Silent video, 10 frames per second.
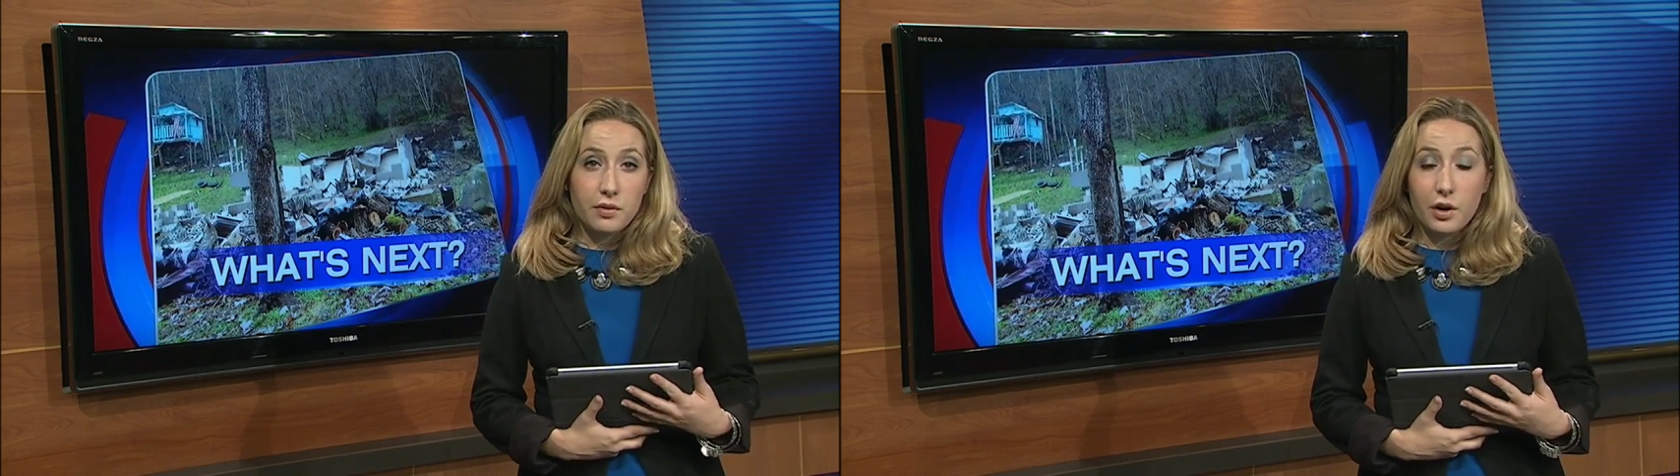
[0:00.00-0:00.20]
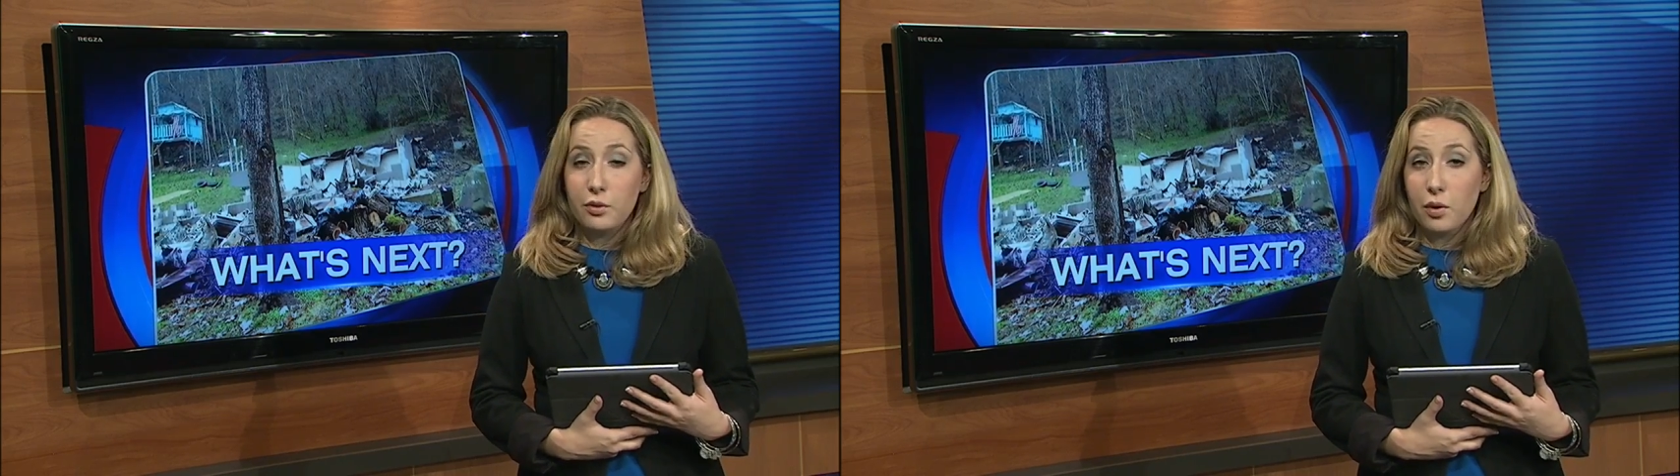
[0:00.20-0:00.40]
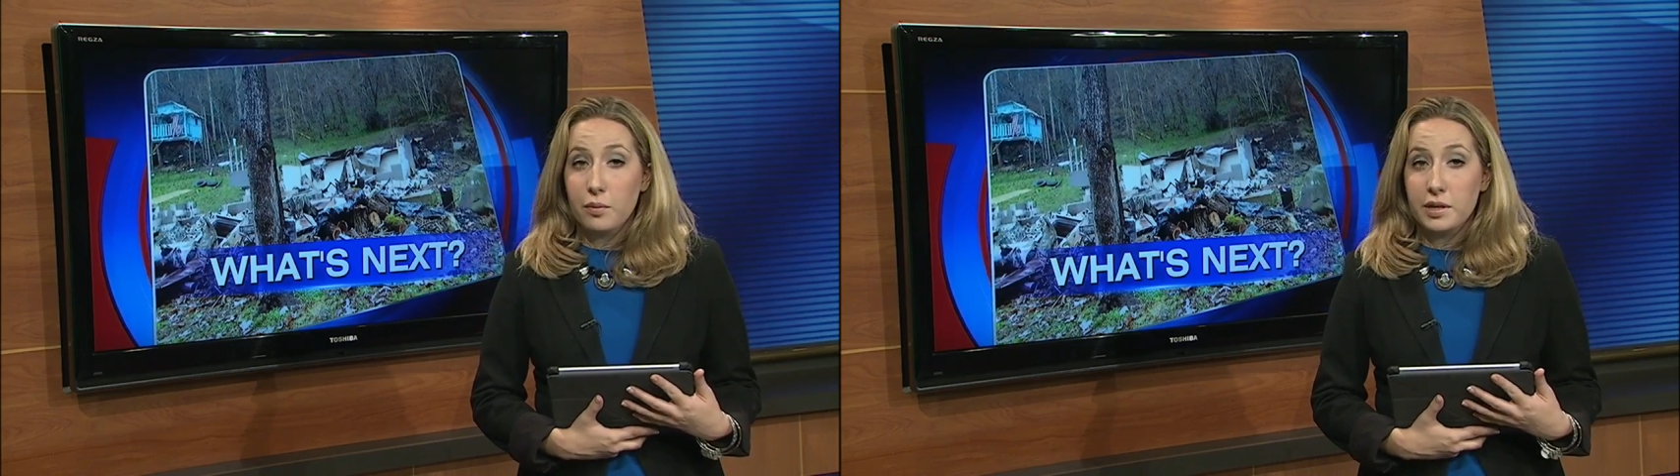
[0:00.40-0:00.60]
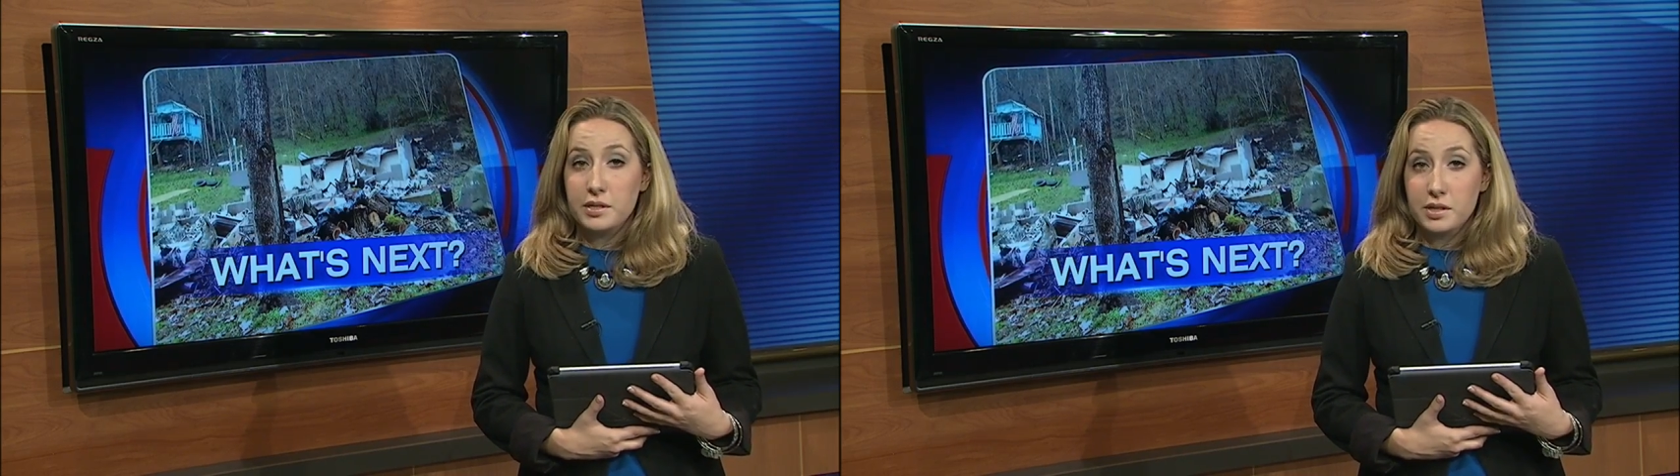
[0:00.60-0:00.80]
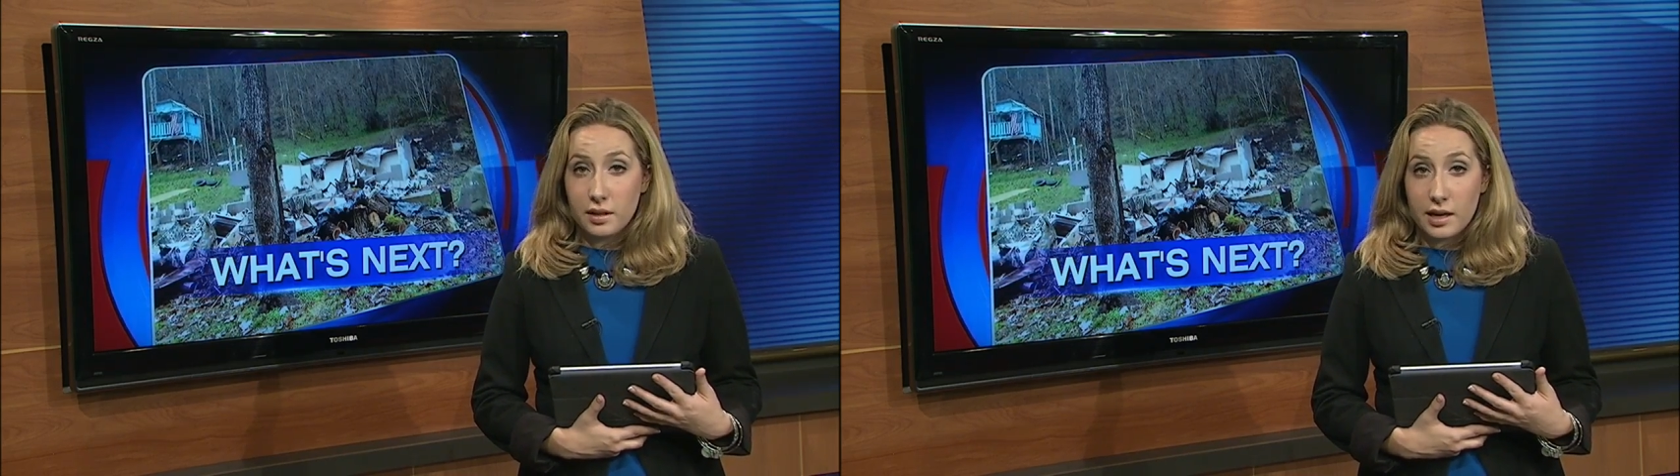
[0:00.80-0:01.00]
the fire
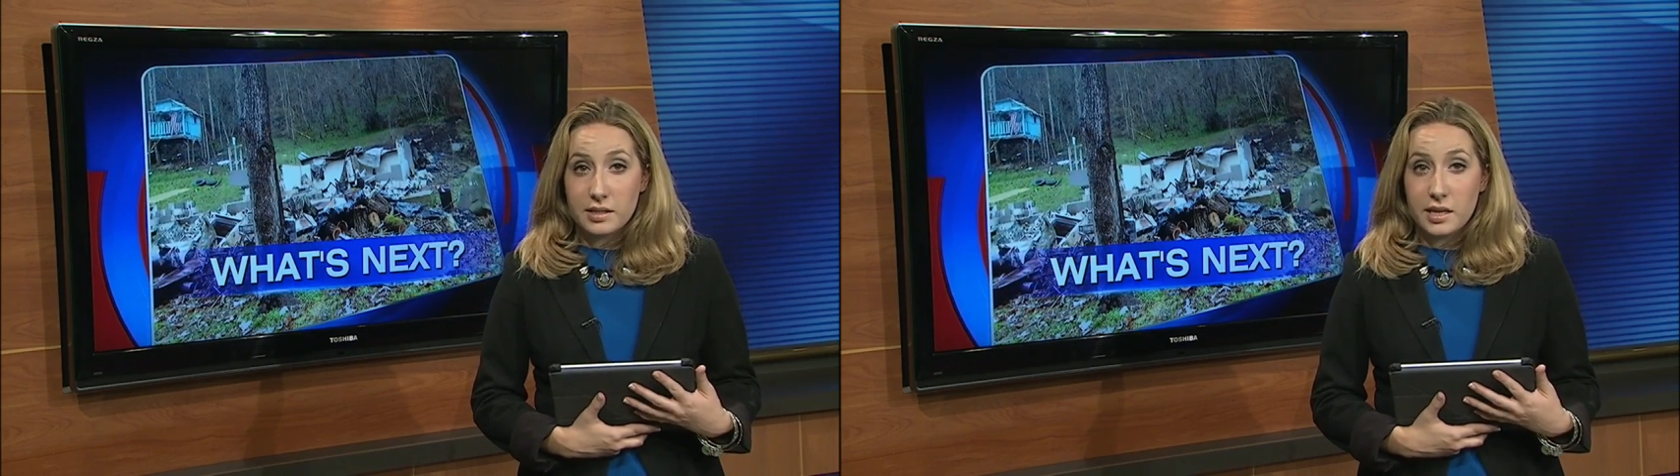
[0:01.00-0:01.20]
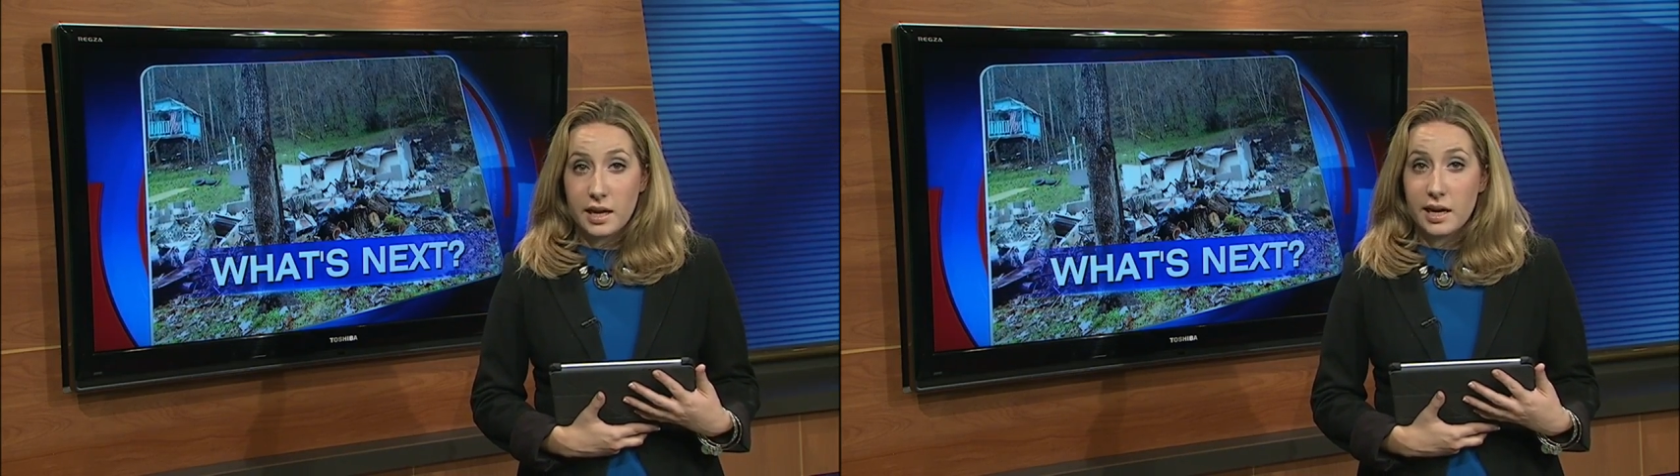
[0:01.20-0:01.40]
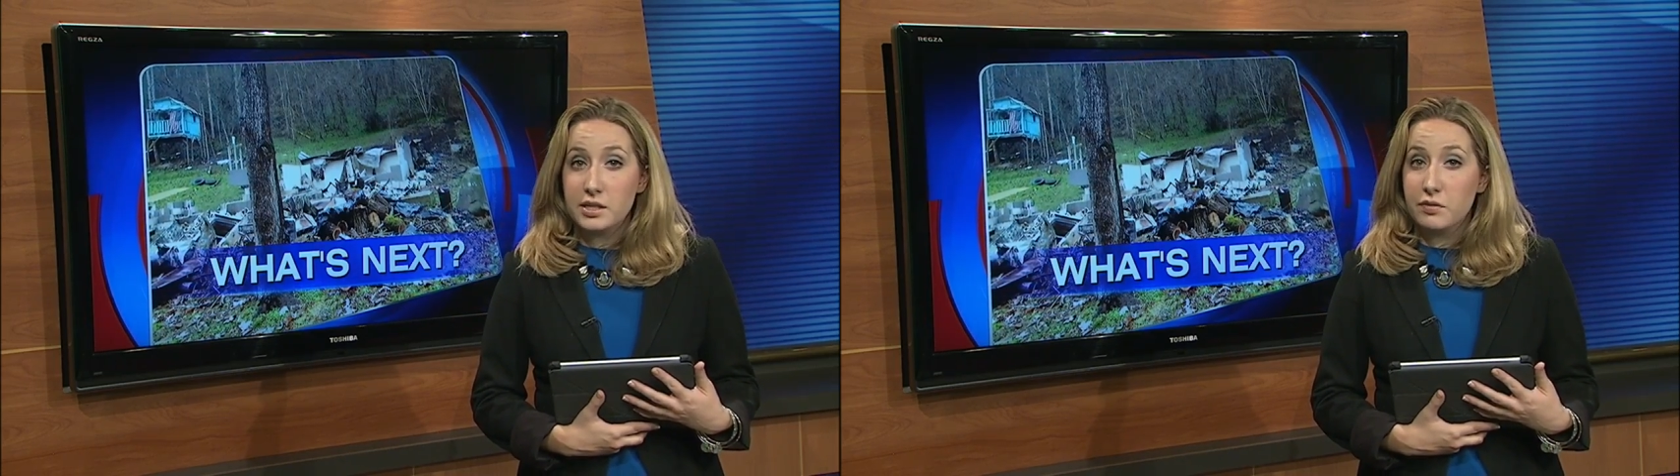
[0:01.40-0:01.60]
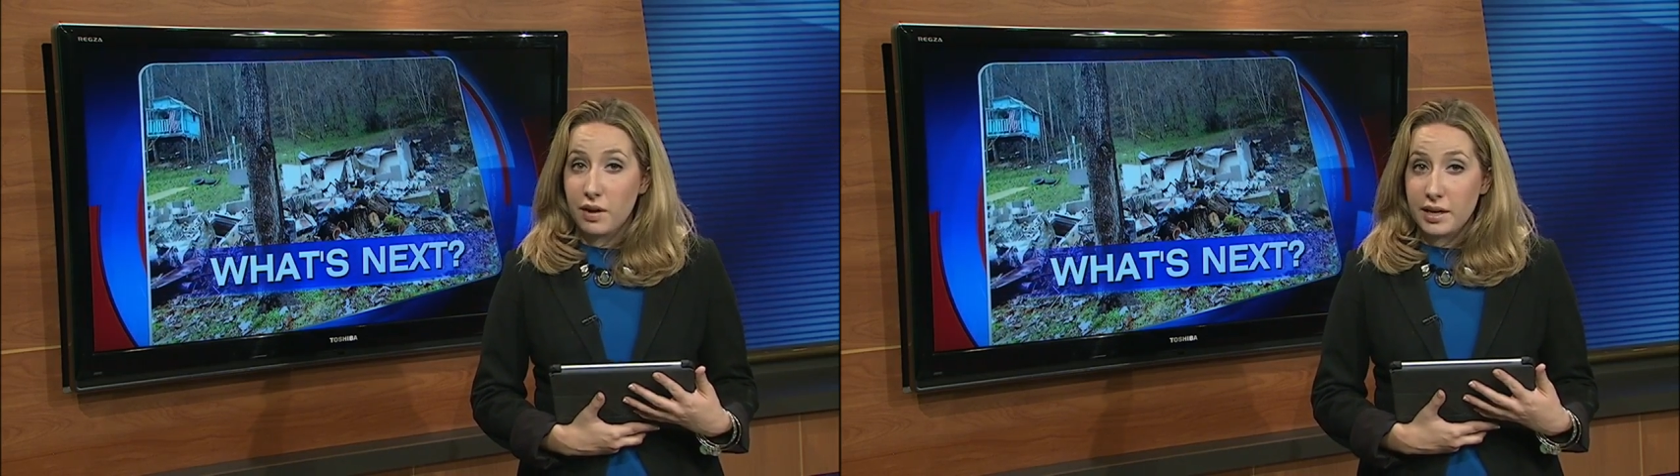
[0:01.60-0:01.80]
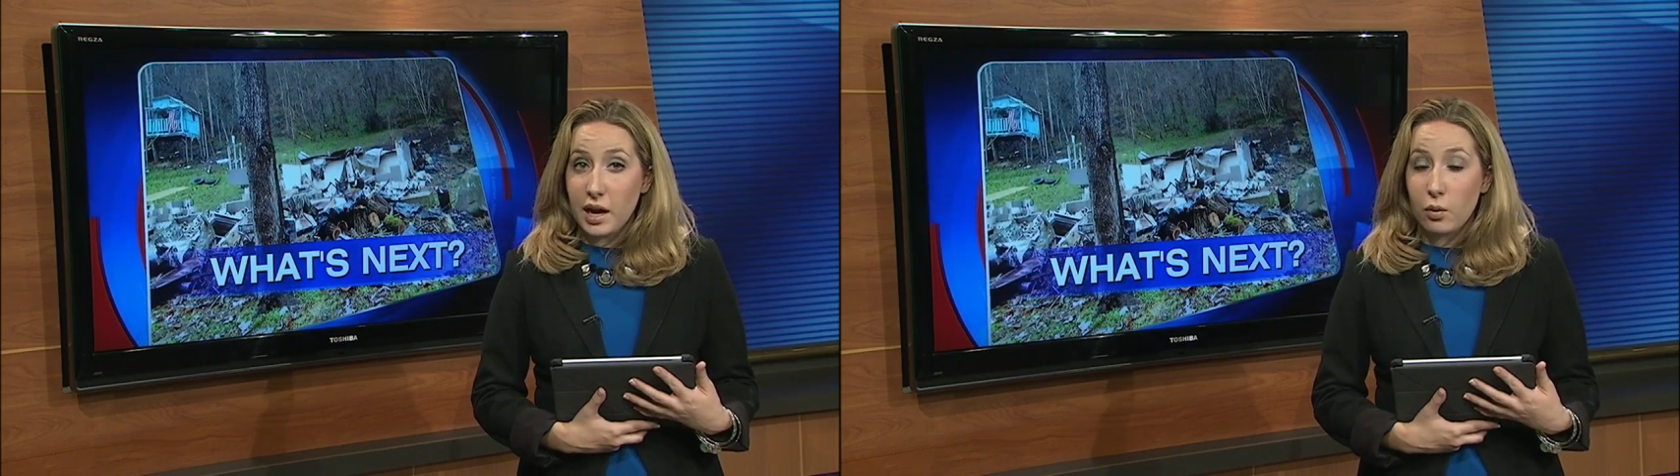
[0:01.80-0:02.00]
department is collecting and
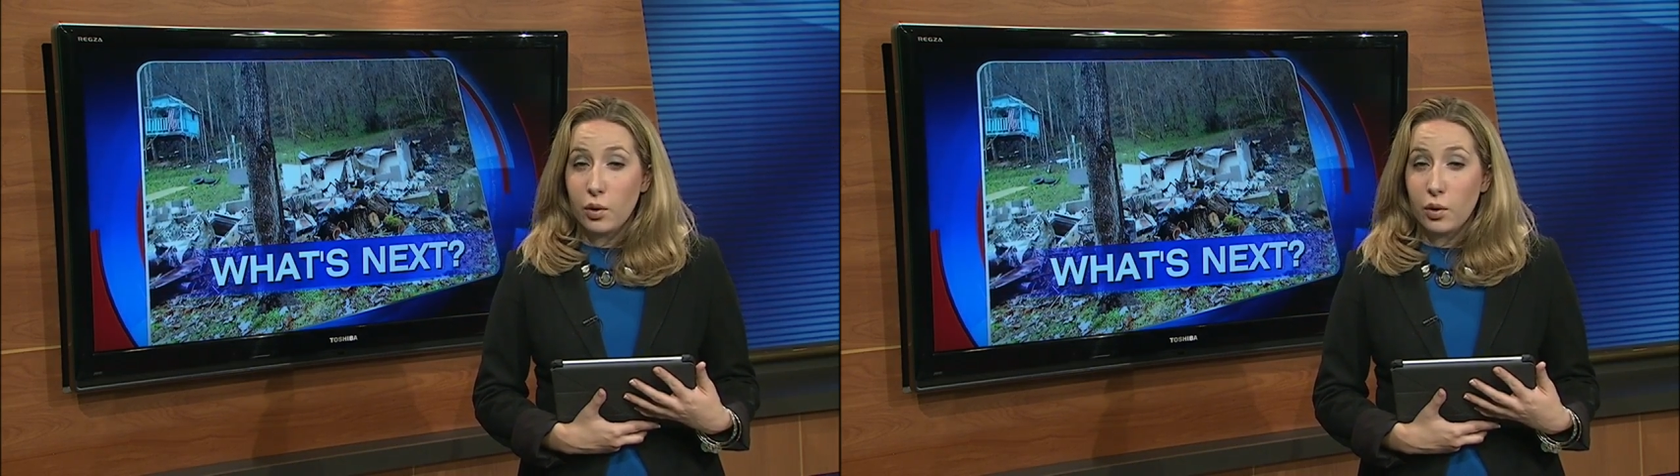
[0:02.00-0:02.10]
to find